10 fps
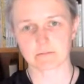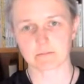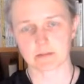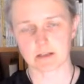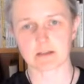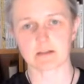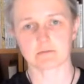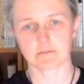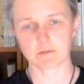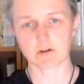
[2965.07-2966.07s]
the
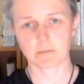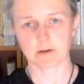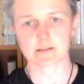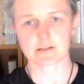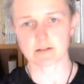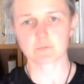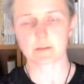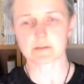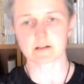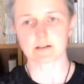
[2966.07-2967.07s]
phone operator's own
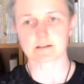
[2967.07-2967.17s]
website.